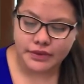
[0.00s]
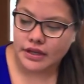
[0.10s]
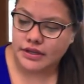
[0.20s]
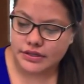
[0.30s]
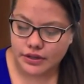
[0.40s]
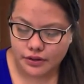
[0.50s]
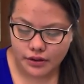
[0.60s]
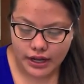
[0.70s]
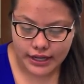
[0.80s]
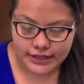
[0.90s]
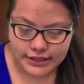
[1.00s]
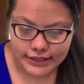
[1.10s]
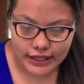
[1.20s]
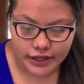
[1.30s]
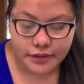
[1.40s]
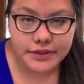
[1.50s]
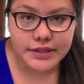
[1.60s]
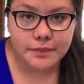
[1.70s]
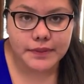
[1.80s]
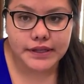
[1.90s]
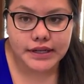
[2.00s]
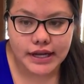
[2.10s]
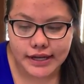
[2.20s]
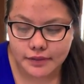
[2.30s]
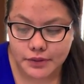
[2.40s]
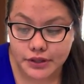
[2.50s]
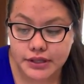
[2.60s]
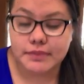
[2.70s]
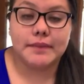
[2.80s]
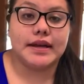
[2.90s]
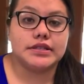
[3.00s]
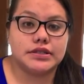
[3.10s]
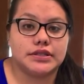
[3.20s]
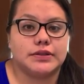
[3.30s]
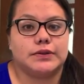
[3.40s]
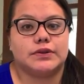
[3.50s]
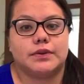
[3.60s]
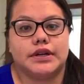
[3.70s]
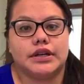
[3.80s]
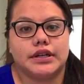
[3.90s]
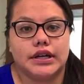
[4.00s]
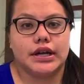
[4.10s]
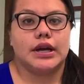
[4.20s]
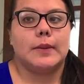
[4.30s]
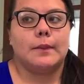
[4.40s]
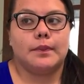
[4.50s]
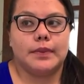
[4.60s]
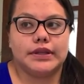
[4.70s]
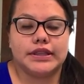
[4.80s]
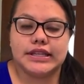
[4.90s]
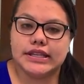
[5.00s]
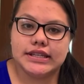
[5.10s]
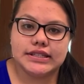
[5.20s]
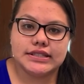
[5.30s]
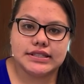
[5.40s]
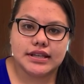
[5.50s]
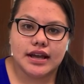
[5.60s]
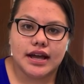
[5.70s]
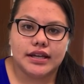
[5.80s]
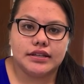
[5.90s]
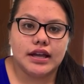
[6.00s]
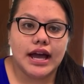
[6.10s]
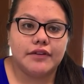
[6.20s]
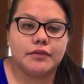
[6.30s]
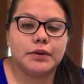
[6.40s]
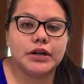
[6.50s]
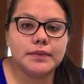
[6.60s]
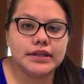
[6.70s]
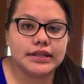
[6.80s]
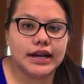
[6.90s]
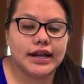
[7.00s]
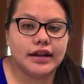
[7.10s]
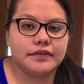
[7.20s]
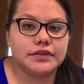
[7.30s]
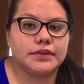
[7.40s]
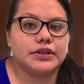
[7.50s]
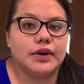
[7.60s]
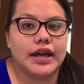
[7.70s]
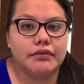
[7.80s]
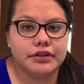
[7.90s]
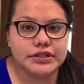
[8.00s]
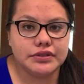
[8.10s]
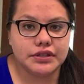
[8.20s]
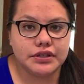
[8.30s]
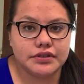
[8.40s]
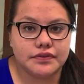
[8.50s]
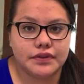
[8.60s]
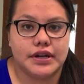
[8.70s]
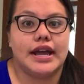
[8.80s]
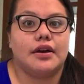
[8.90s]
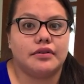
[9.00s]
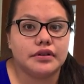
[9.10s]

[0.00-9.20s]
So as a DACA recipient, I am earning my master's in social work. But the thing is, I have a permit that I have to renew every 2 years for now.